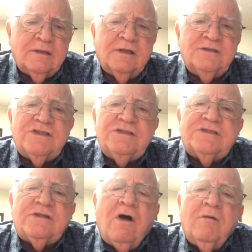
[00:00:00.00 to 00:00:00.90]
And she
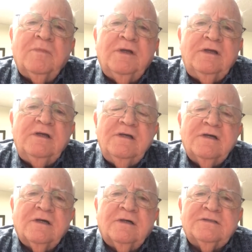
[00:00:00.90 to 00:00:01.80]
stopped me
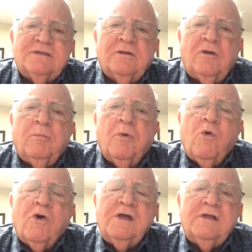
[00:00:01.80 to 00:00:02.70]
as a little
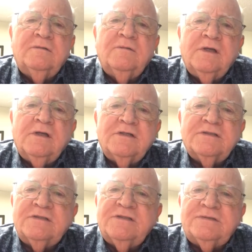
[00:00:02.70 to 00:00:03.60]
boy and
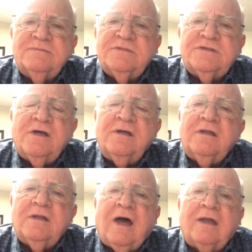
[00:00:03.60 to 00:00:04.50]
said,
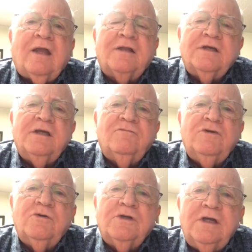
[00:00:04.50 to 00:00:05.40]
"Son, I'd like to give
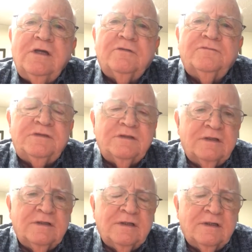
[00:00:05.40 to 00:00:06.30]
you a gift."
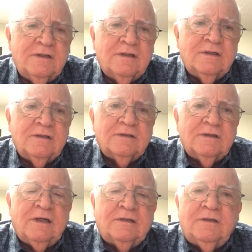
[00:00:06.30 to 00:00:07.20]

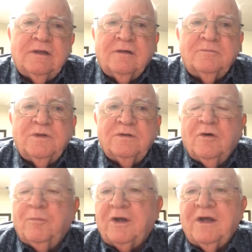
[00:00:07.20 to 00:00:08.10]
And uh,
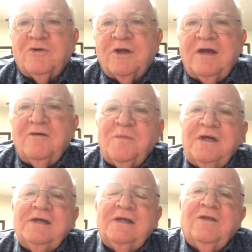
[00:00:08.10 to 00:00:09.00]
nobody ever gave
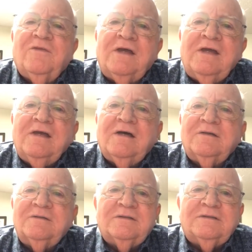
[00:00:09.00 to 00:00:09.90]
me anything.
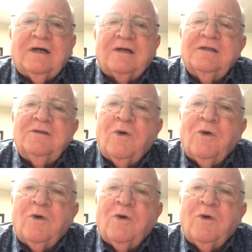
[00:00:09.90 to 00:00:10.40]
Uh, I didn't